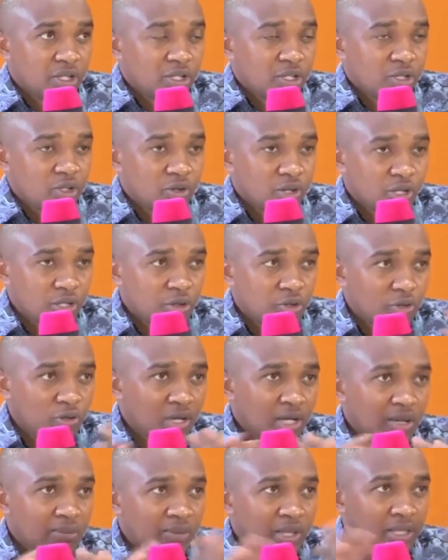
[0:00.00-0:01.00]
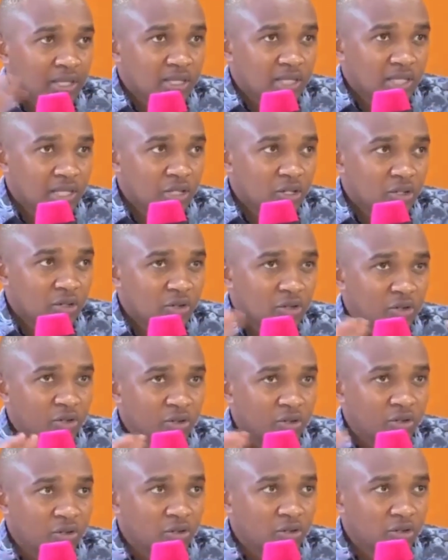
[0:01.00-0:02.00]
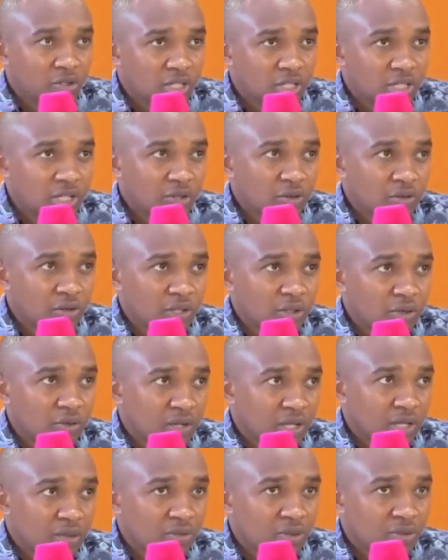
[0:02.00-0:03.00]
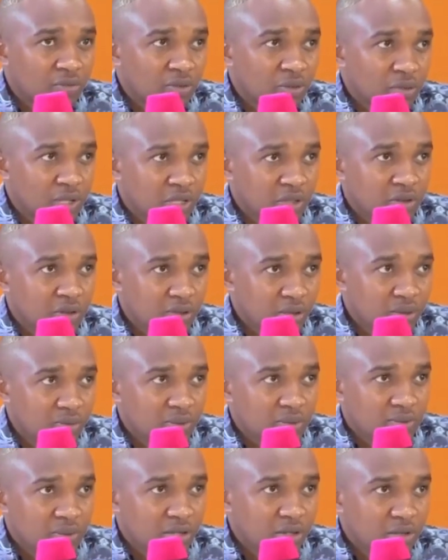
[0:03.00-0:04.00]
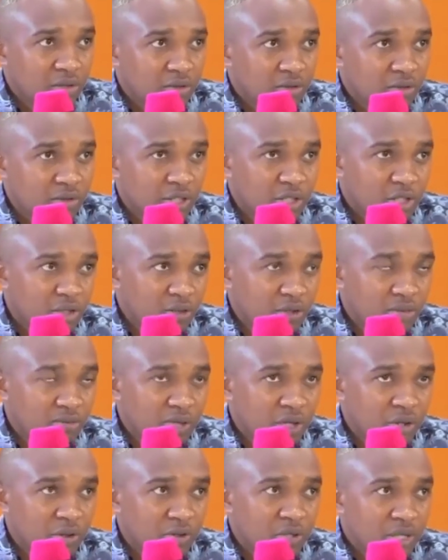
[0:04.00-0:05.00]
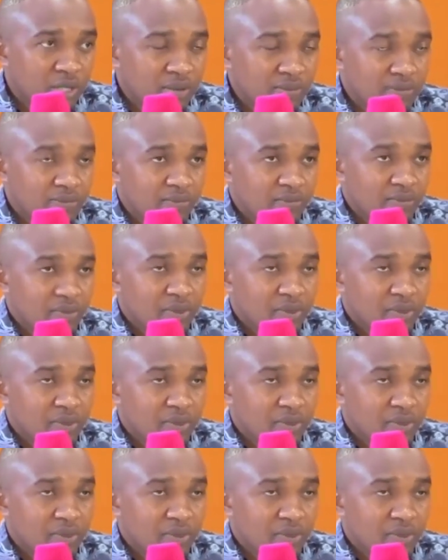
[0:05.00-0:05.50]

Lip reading: So I stood up and said, no, sijakuja kuharibu mkutano, nipe microphone, nitoe maoni.